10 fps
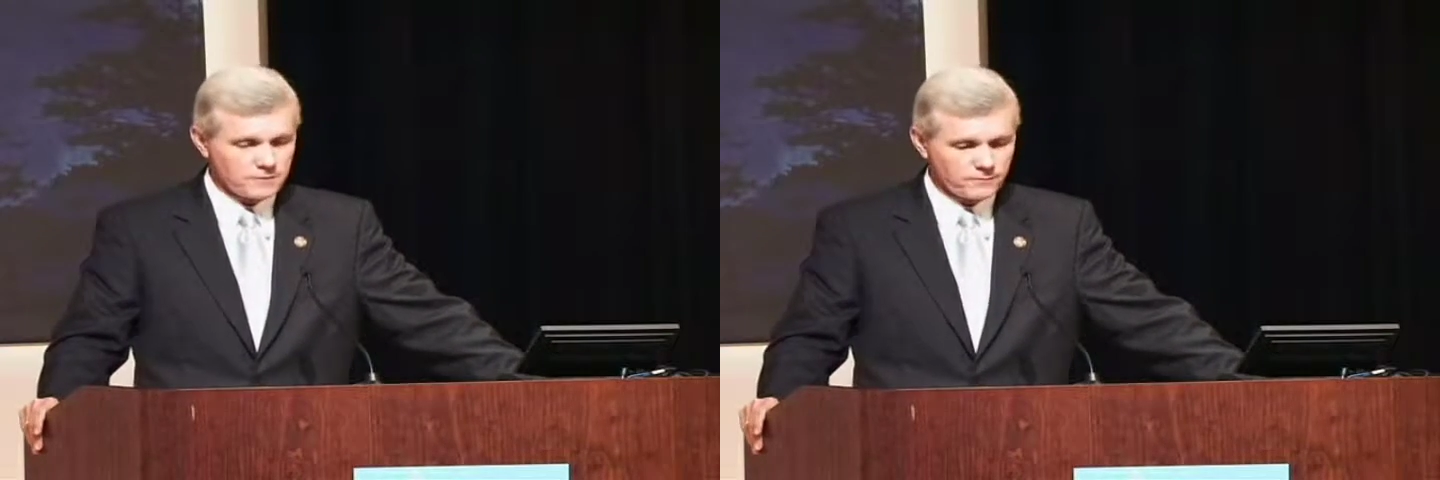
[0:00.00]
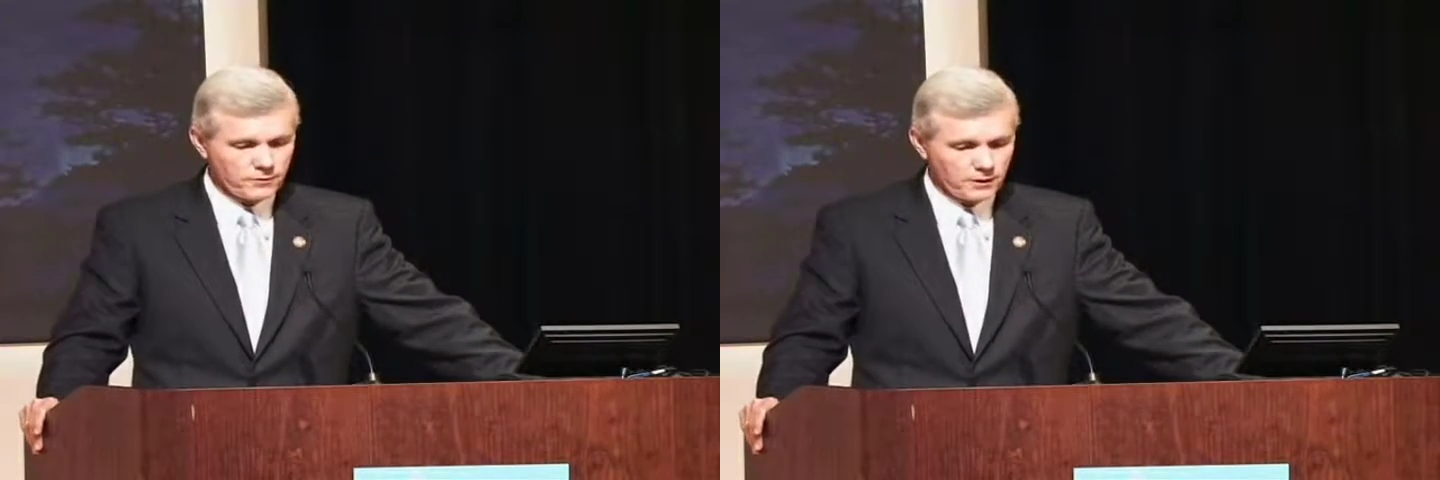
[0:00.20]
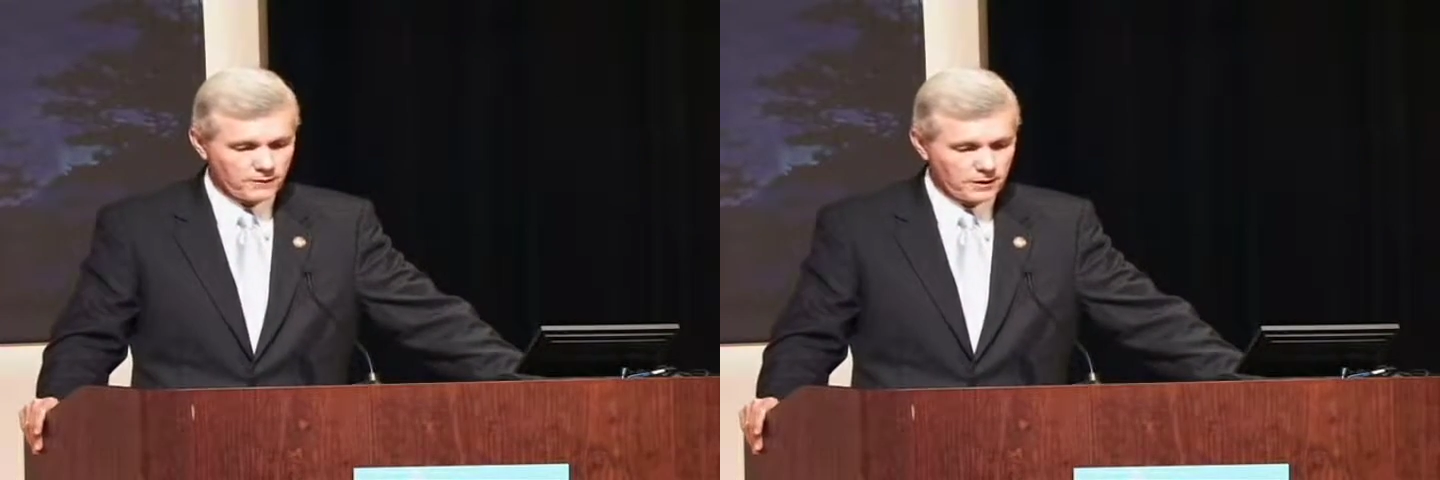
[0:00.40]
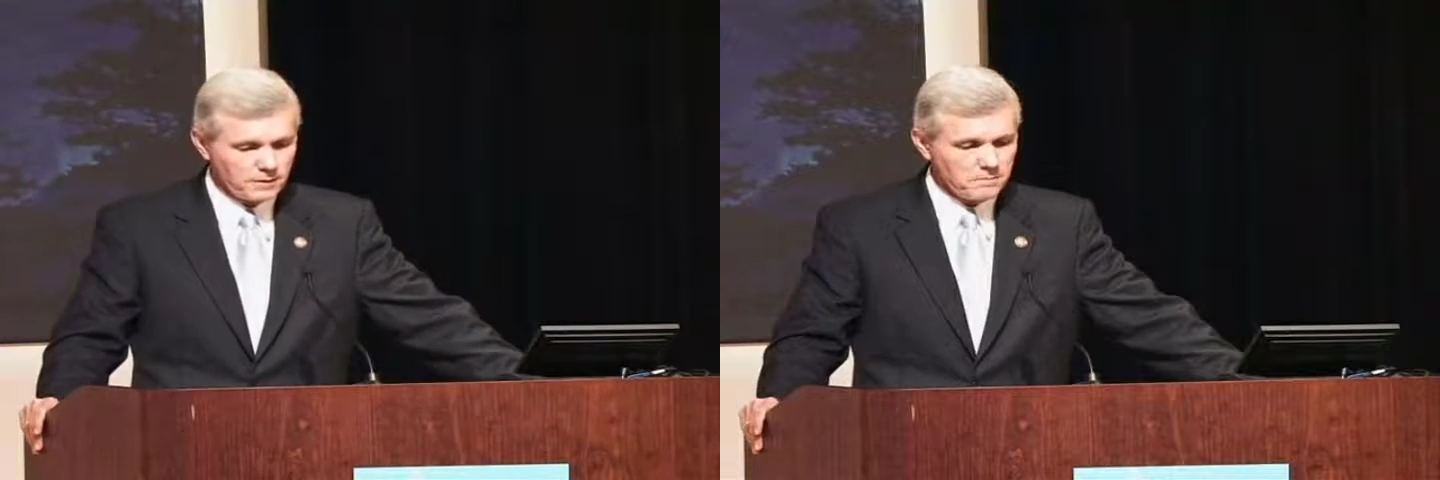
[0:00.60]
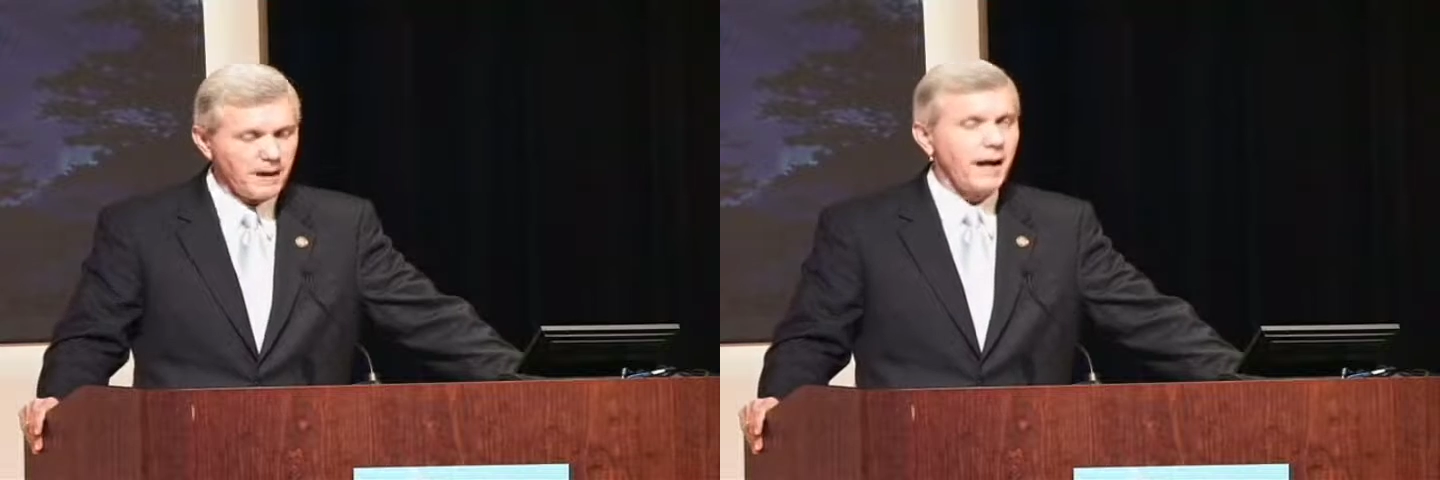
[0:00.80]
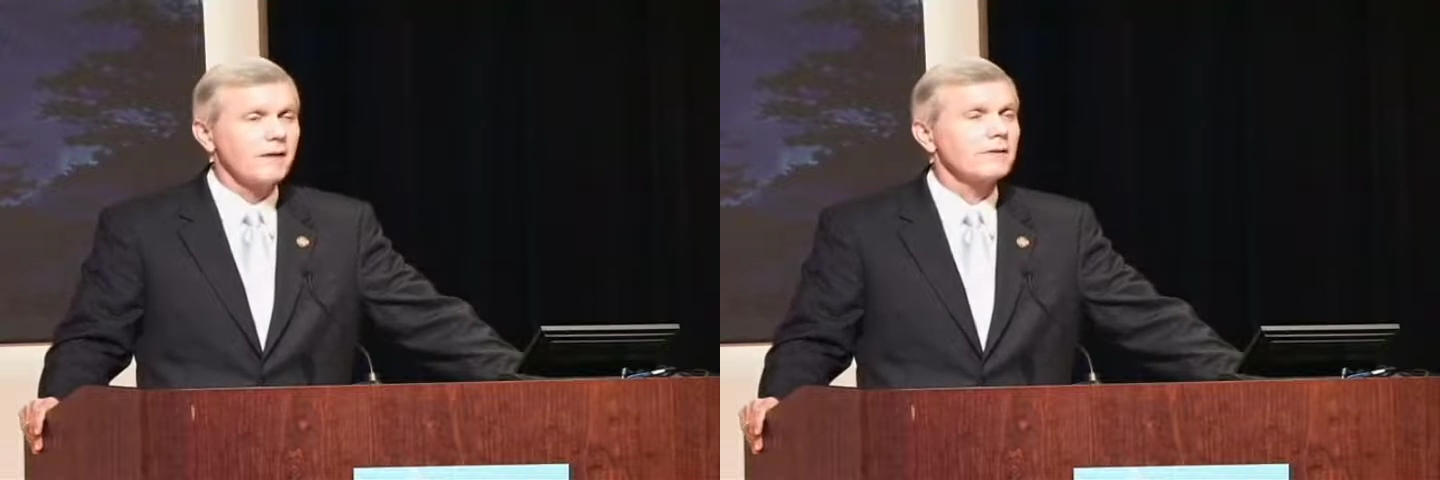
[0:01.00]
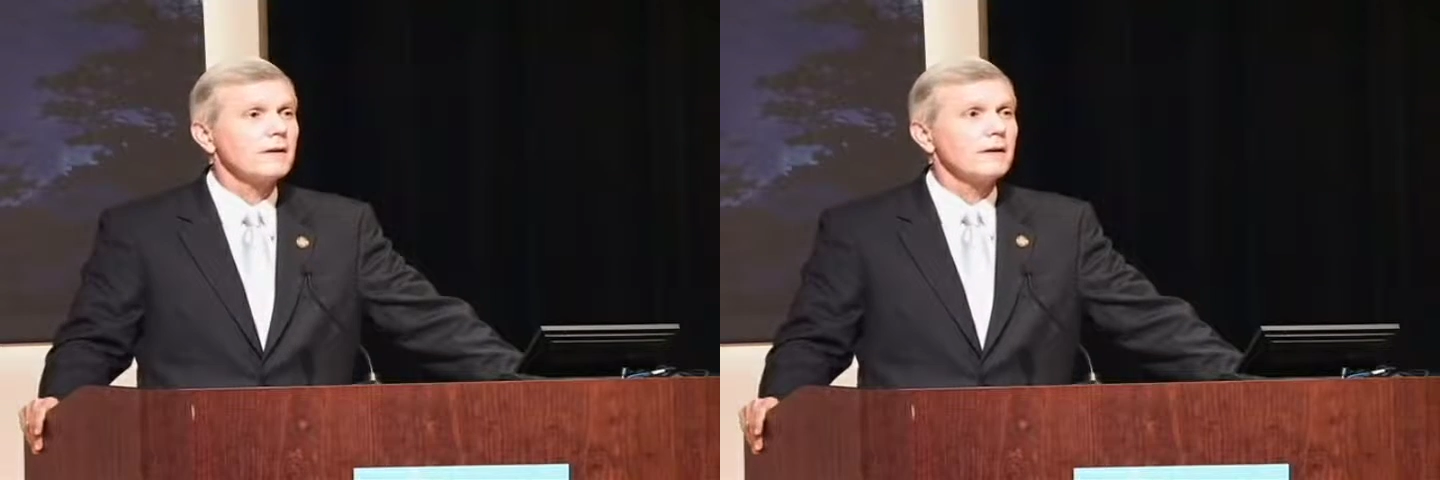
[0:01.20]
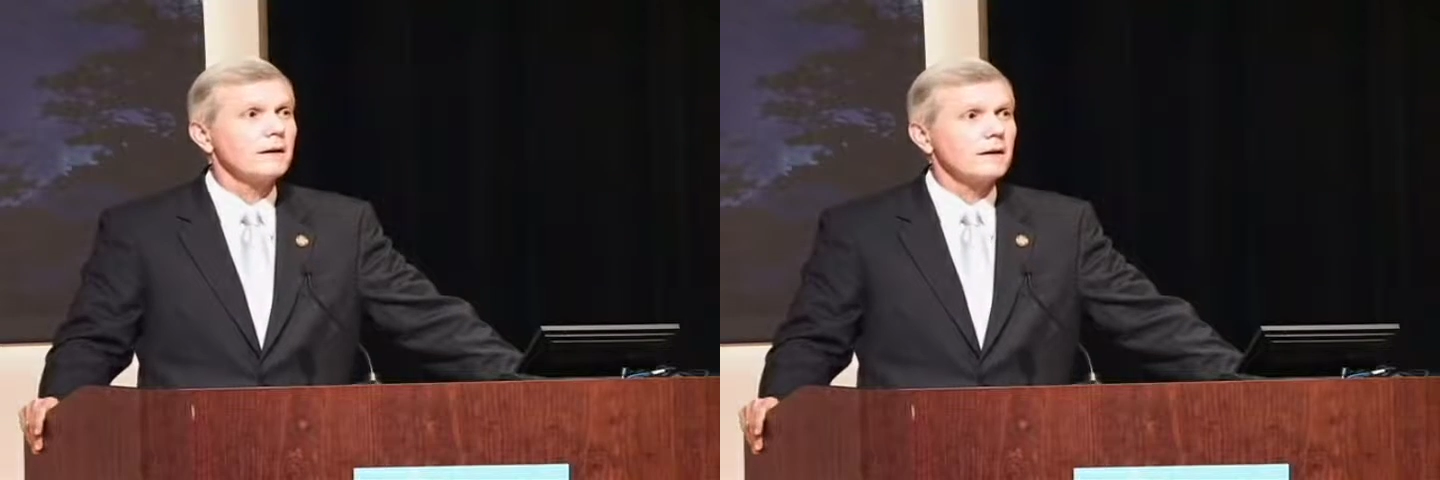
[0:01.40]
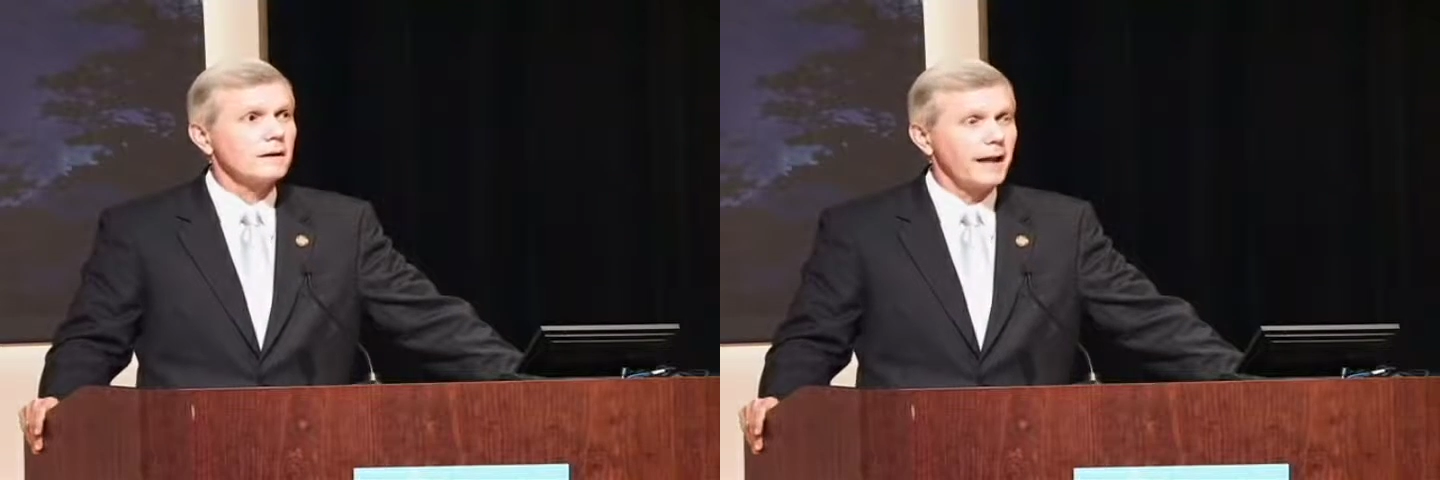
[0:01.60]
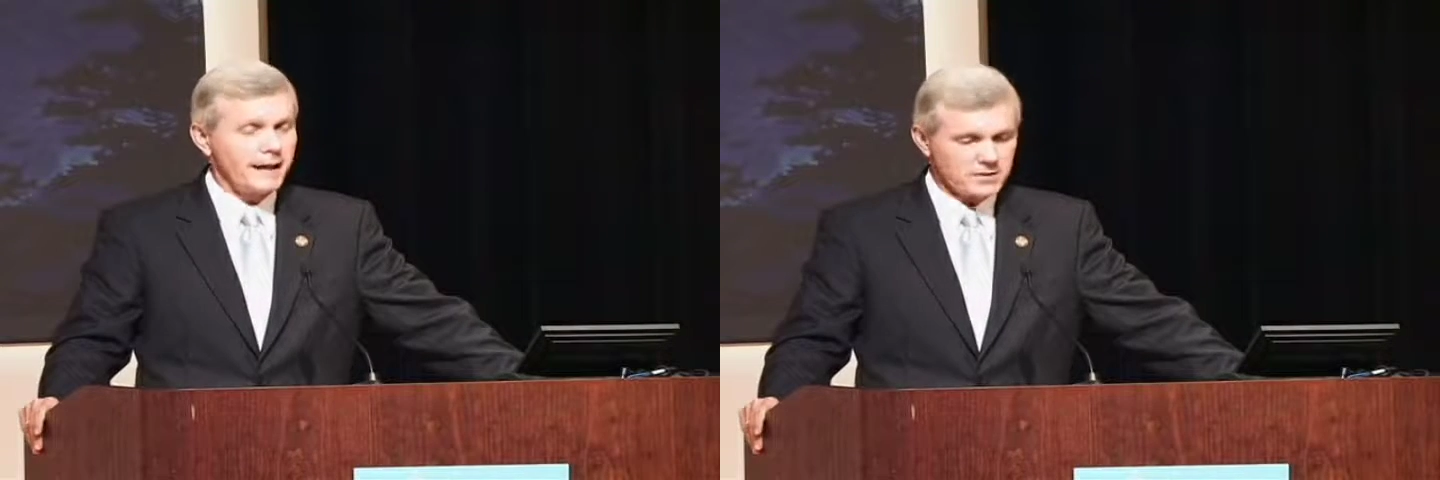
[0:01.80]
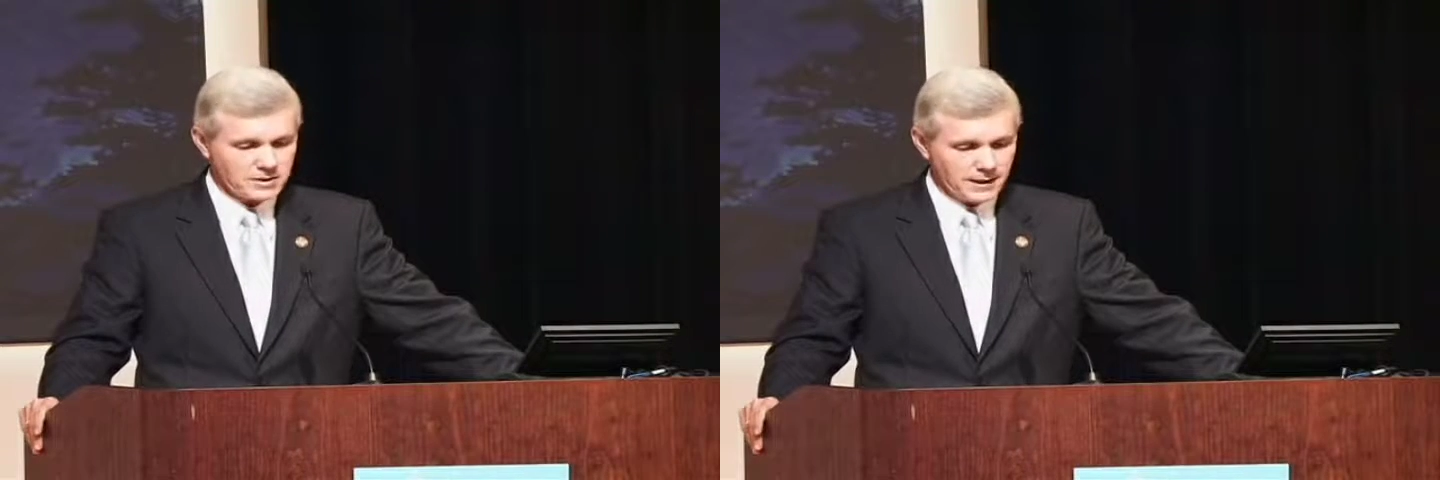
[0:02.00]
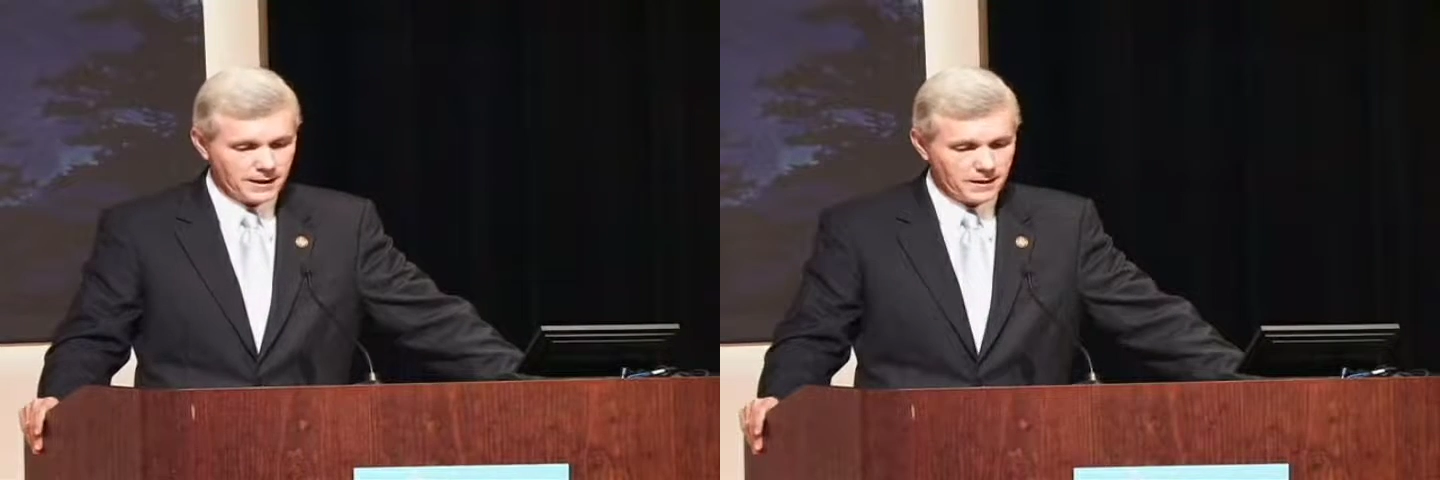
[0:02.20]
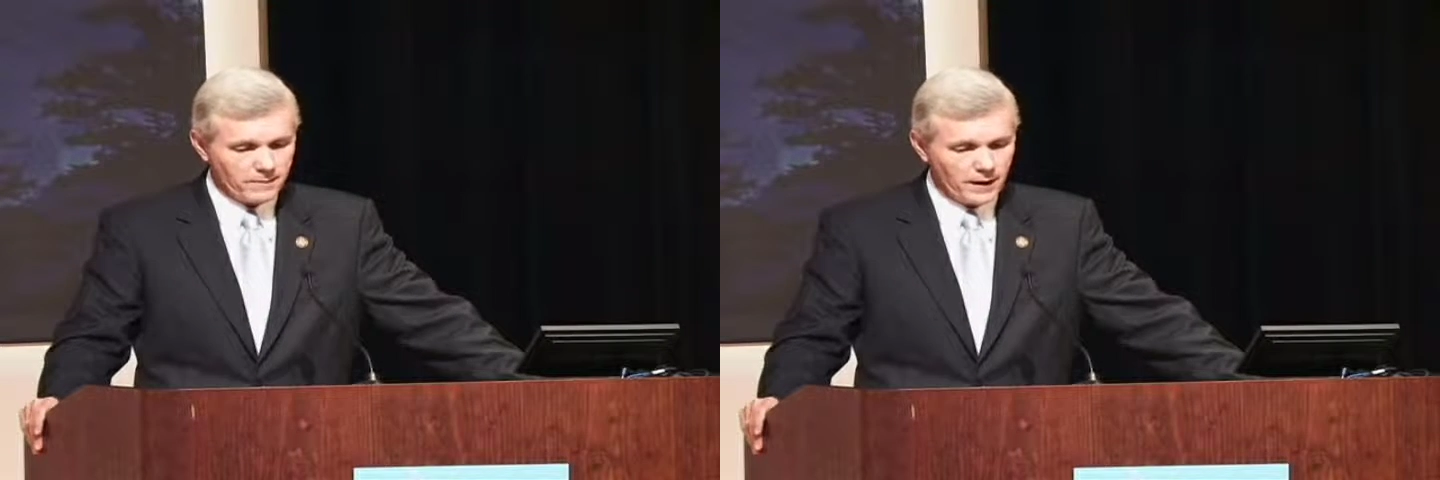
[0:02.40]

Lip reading: in front of it in math last time.